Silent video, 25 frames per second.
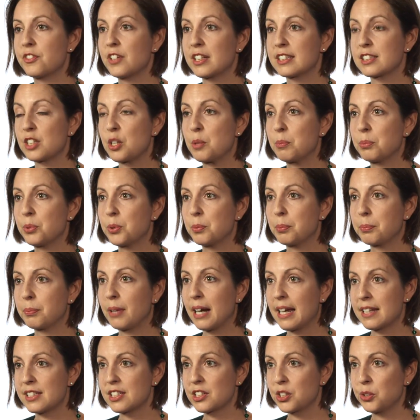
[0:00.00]
For example,
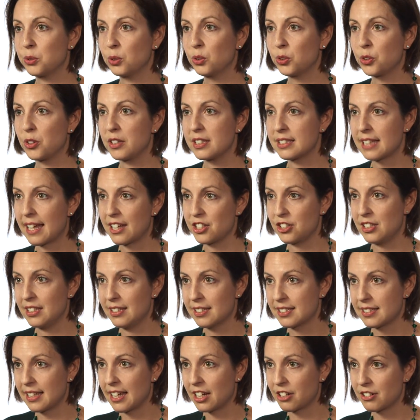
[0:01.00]
Practical Law is
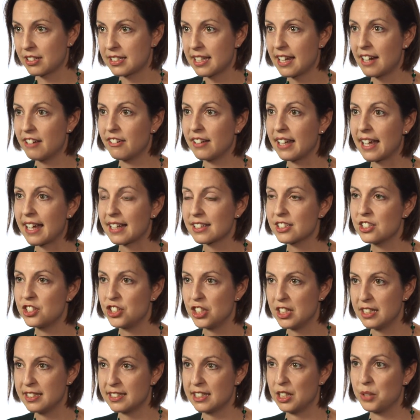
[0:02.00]
actually the secretariat to
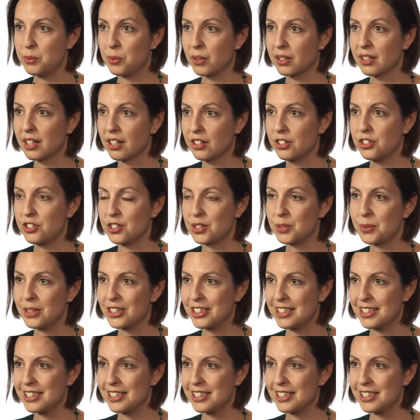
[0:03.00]
GC 100,